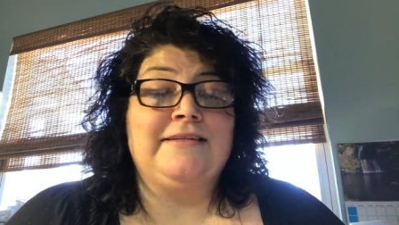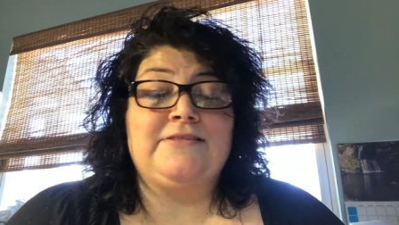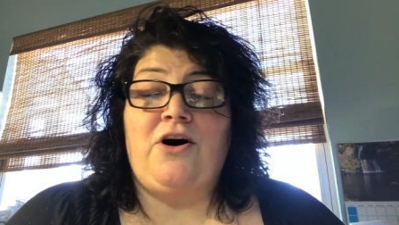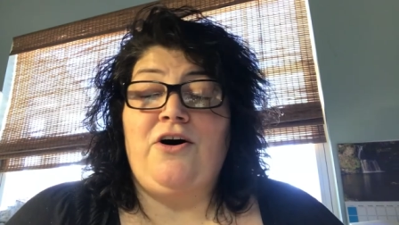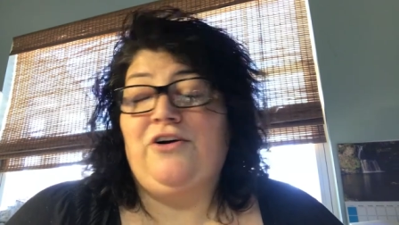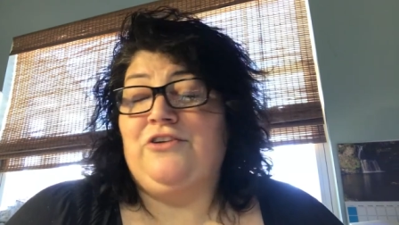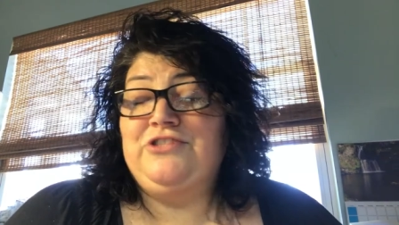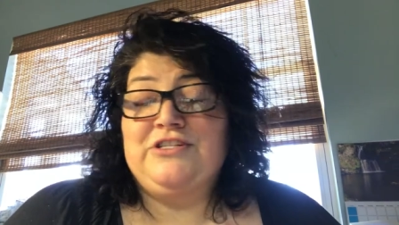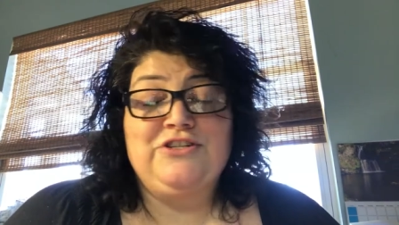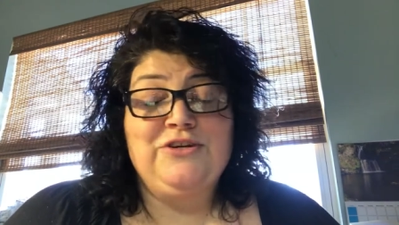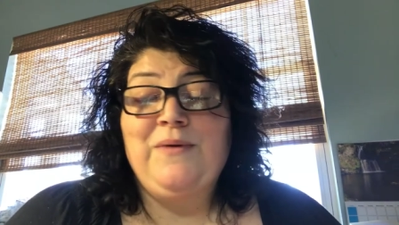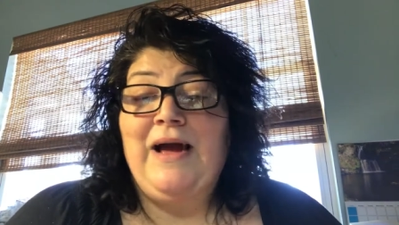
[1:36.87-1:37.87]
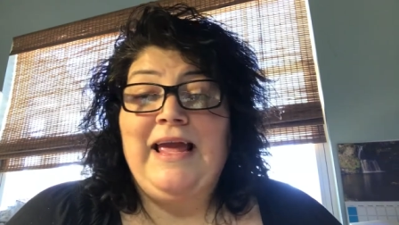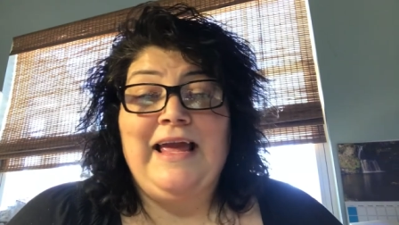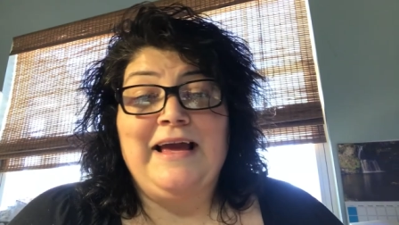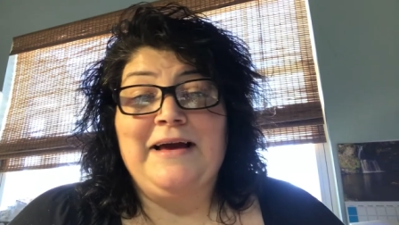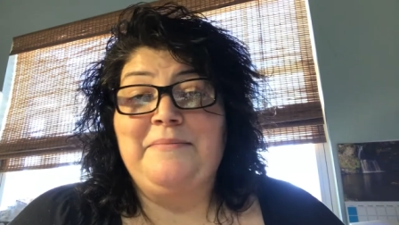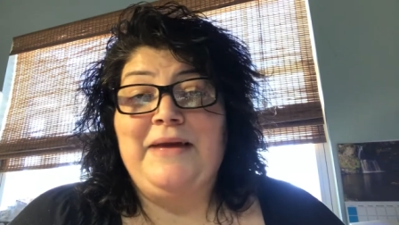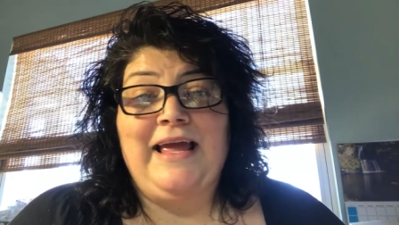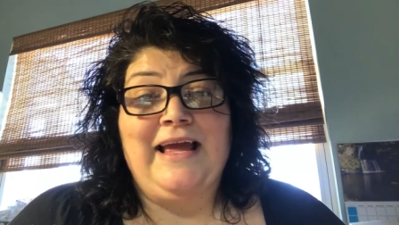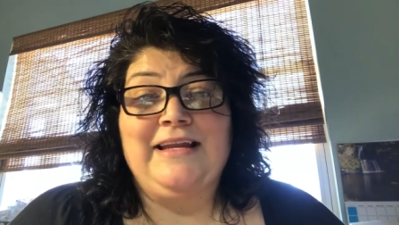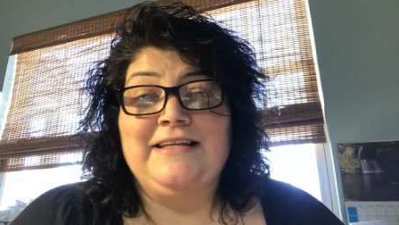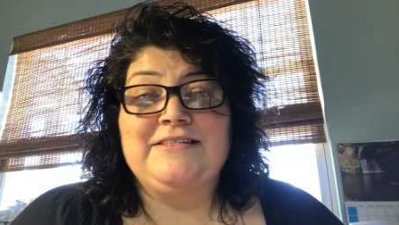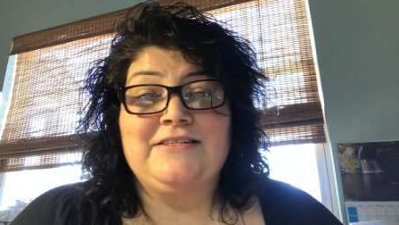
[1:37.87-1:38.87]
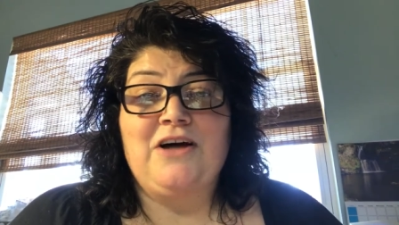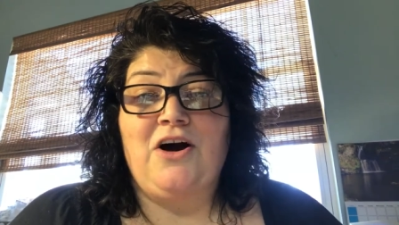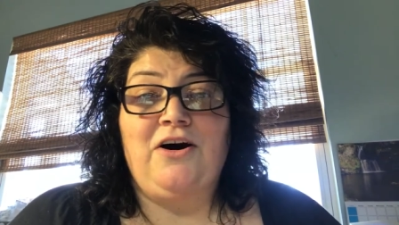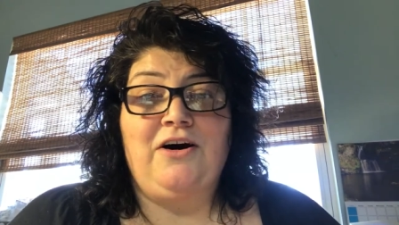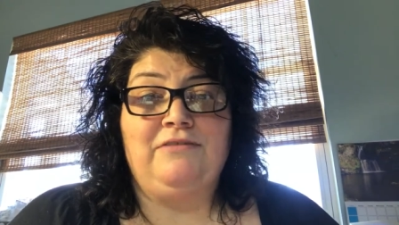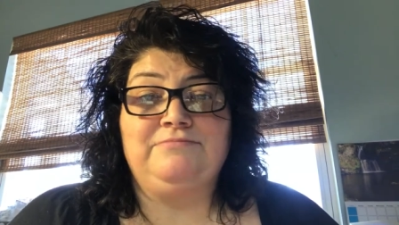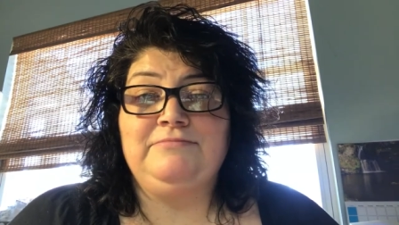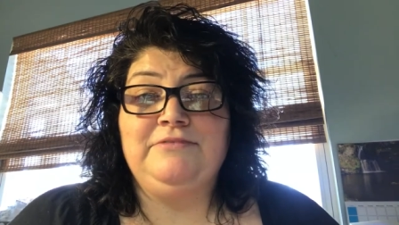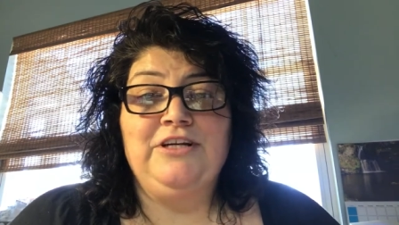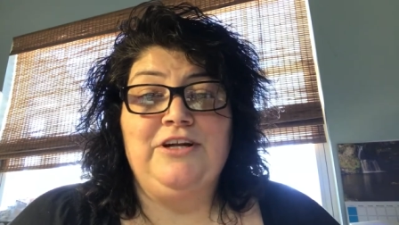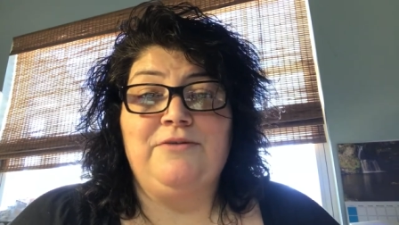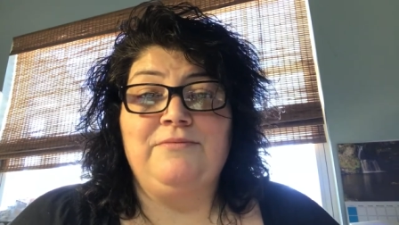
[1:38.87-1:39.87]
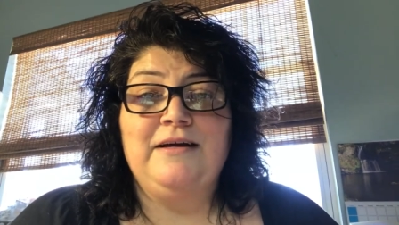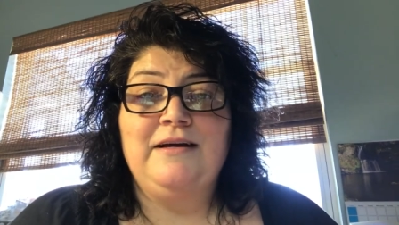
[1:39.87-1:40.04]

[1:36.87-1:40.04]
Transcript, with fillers: It's all just who I am and it all, you know,